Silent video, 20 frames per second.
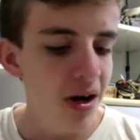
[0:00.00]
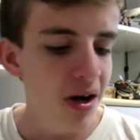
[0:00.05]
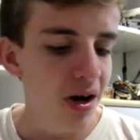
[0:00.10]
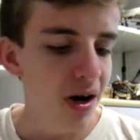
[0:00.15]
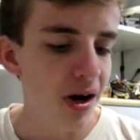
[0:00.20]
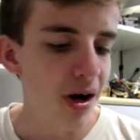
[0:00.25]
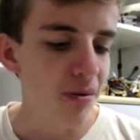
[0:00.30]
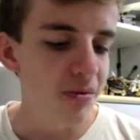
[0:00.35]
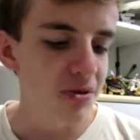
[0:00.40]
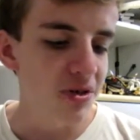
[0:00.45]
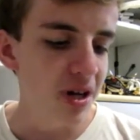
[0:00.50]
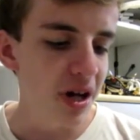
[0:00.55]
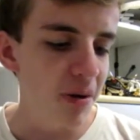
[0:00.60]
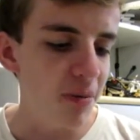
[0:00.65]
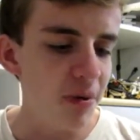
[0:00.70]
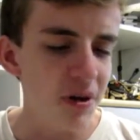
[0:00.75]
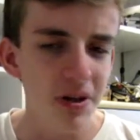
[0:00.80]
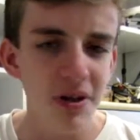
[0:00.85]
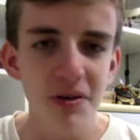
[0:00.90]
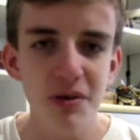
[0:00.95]
So, yeah,
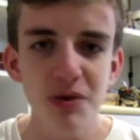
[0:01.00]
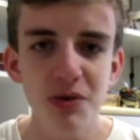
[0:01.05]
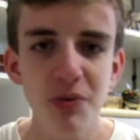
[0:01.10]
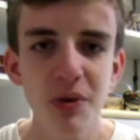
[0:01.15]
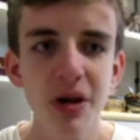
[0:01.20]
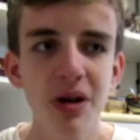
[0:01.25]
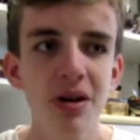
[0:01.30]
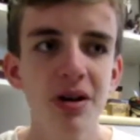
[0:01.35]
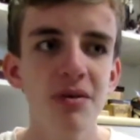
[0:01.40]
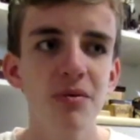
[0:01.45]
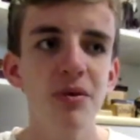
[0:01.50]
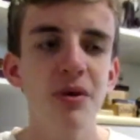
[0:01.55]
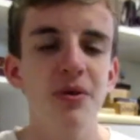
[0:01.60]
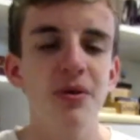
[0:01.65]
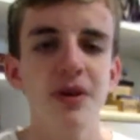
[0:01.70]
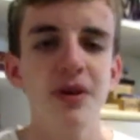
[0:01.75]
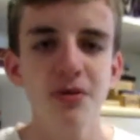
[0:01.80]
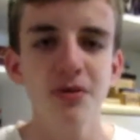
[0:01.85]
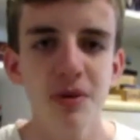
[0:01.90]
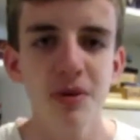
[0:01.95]
but it was weird with
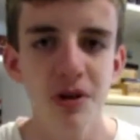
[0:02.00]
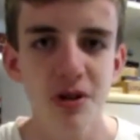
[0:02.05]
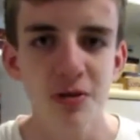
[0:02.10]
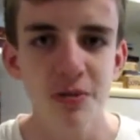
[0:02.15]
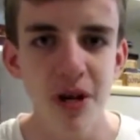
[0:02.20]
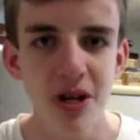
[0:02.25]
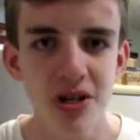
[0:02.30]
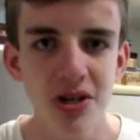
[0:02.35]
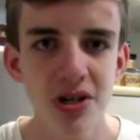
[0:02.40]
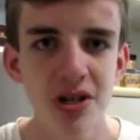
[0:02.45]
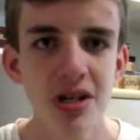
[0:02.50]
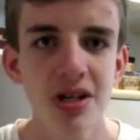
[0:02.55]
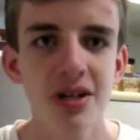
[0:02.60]
this one especially,